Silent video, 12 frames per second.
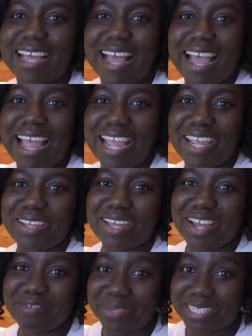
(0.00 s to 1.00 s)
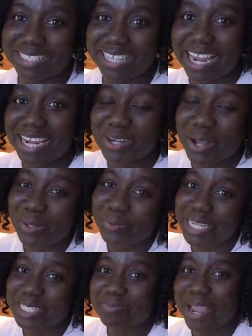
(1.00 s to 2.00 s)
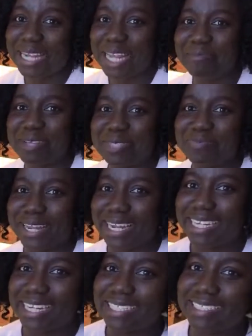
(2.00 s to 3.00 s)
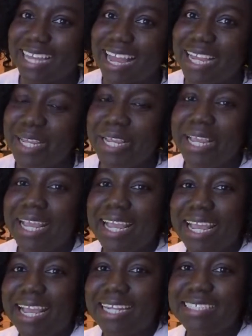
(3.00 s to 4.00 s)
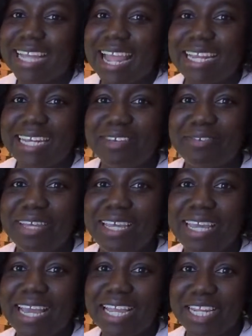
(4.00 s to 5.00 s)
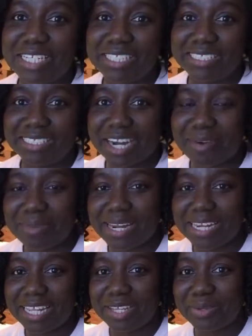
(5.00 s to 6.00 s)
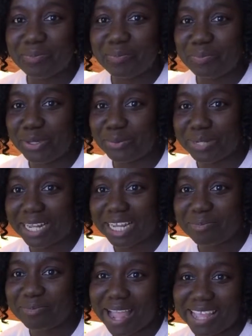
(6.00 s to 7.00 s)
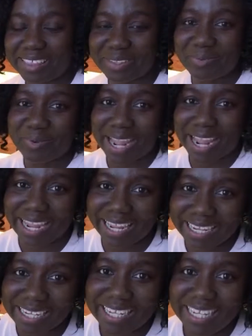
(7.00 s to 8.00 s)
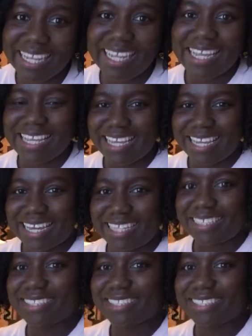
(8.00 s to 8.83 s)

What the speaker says: I have been saying always, my name is Benedicta, and I live here in Germany, Munich, by the way. Yeah.